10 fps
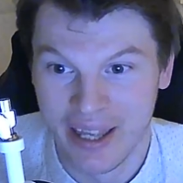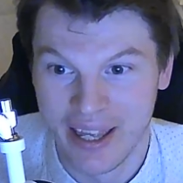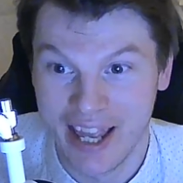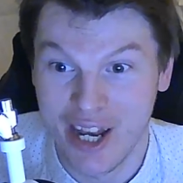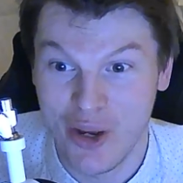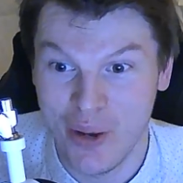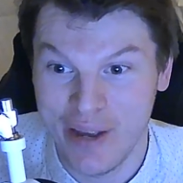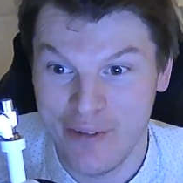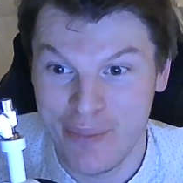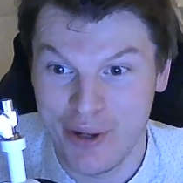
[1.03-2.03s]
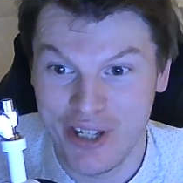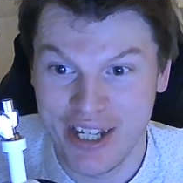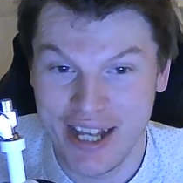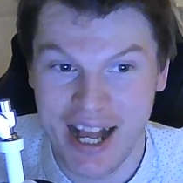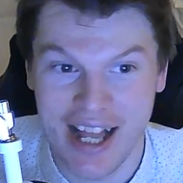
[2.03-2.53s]
Hello, everybody,
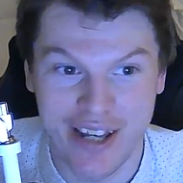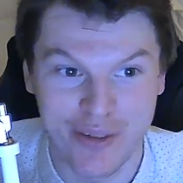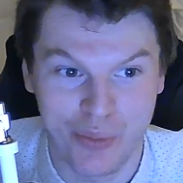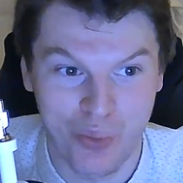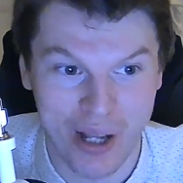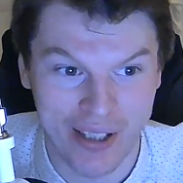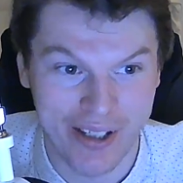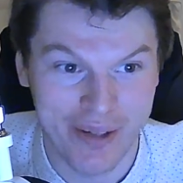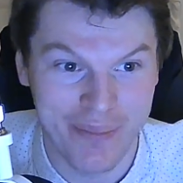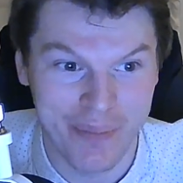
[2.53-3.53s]
and welcome